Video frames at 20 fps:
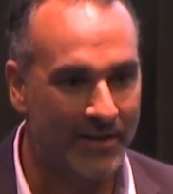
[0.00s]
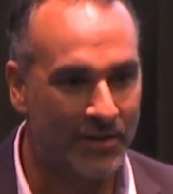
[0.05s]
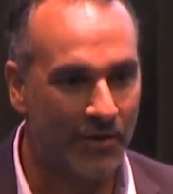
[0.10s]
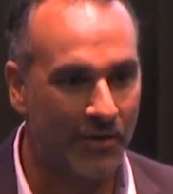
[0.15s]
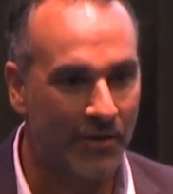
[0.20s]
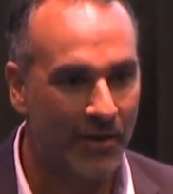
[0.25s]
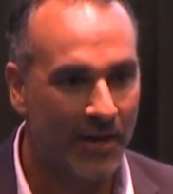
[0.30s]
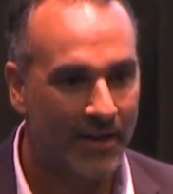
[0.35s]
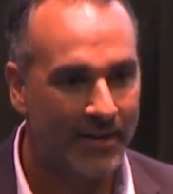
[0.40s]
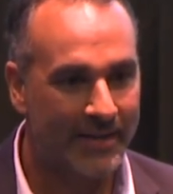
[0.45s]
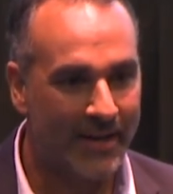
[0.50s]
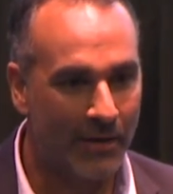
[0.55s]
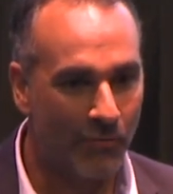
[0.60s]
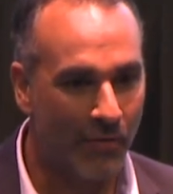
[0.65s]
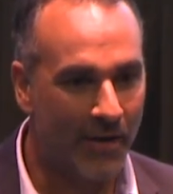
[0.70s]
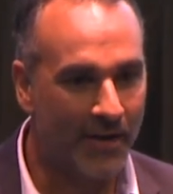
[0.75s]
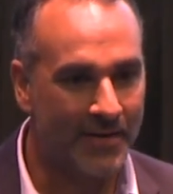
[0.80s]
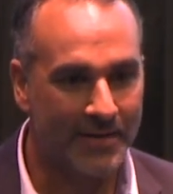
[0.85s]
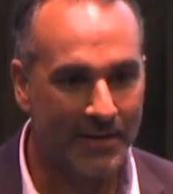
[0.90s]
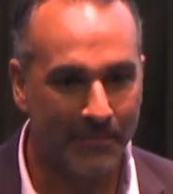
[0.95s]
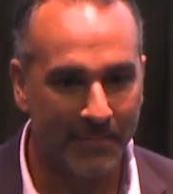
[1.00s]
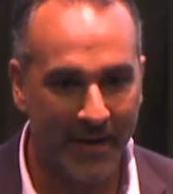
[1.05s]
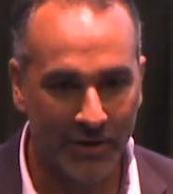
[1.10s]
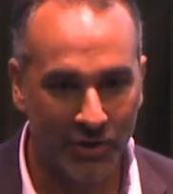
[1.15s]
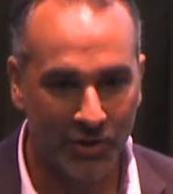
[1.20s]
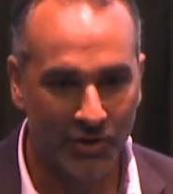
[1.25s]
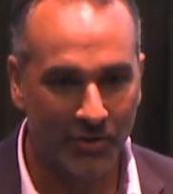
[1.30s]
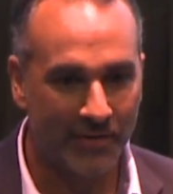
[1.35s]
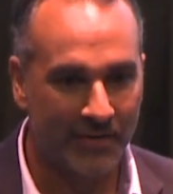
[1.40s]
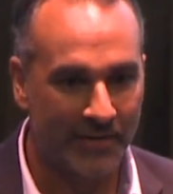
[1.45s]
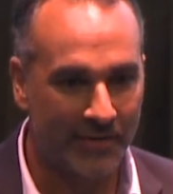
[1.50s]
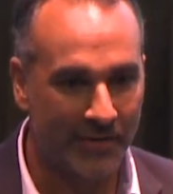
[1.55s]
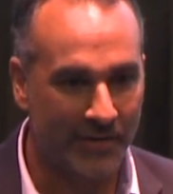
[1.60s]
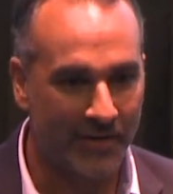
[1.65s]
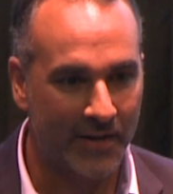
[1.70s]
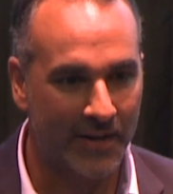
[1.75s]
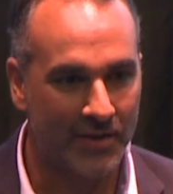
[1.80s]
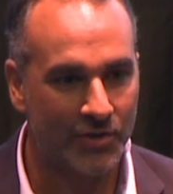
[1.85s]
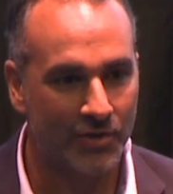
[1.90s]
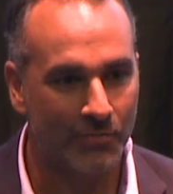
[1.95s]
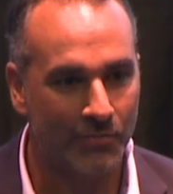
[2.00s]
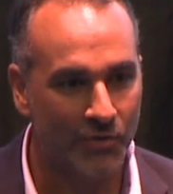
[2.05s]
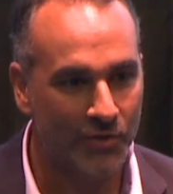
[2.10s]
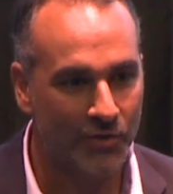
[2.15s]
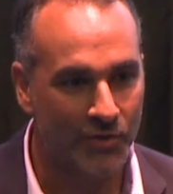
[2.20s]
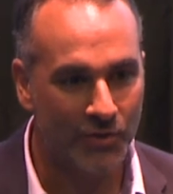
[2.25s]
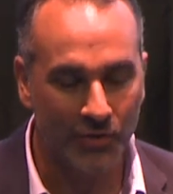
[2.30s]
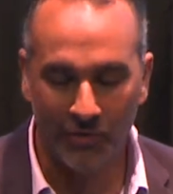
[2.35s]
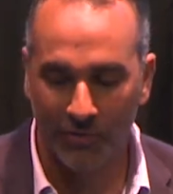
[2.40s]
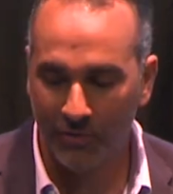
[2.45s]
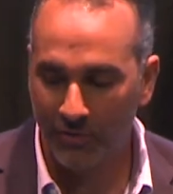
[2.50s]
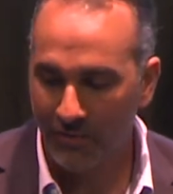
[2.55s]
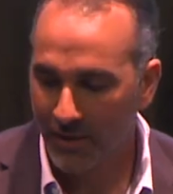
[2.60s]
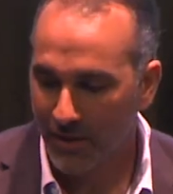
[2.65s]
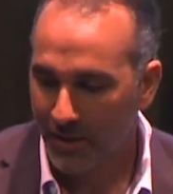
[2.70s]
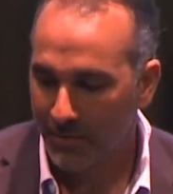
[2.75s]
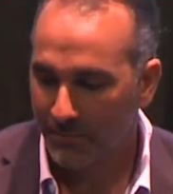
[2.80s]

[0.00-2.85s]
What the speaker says: So they wanted to make sure that their customers knew,